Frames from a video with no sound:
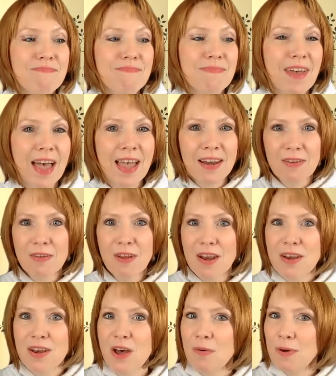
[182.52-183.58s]
I don't
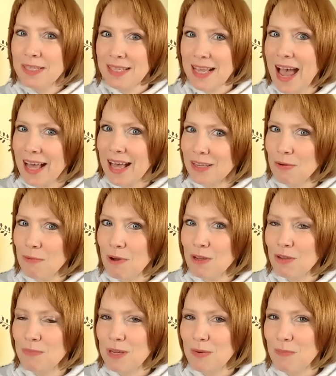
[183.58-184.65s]
know exactly what
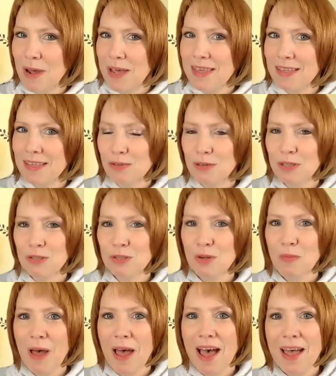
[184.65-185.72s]
you mean by this, Crystal,
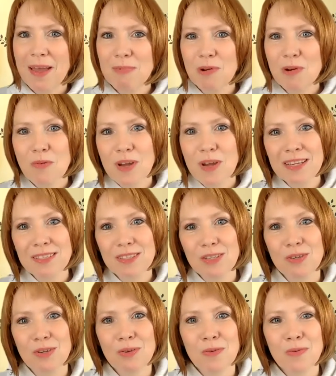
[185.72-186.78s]
but I'm going
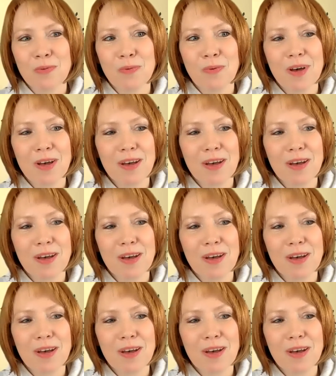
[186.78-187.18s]
to